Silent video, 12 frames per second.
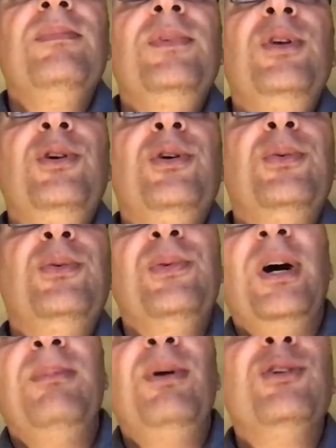you know,
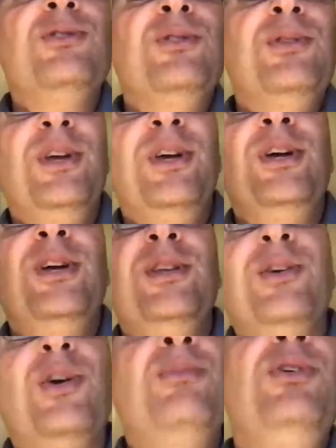amongst uh,
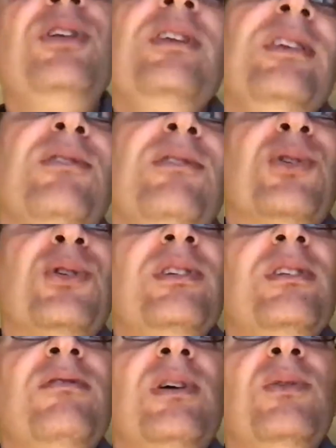the community, course,
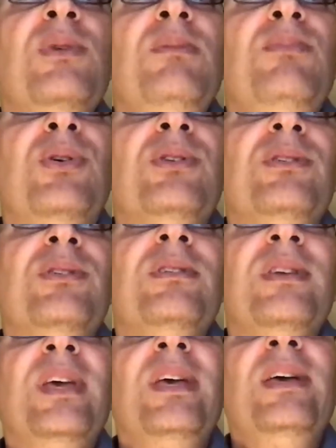is a very important
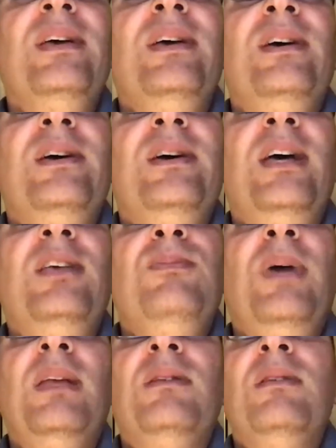uh,
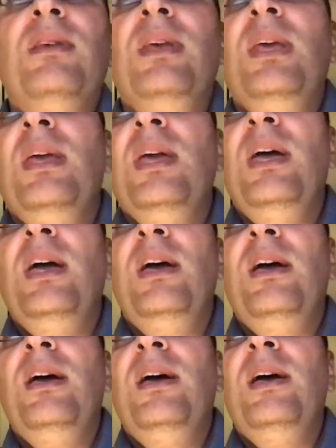aspect,
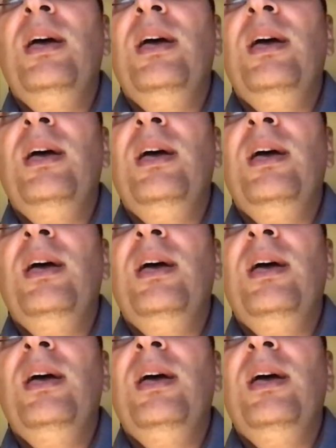uh,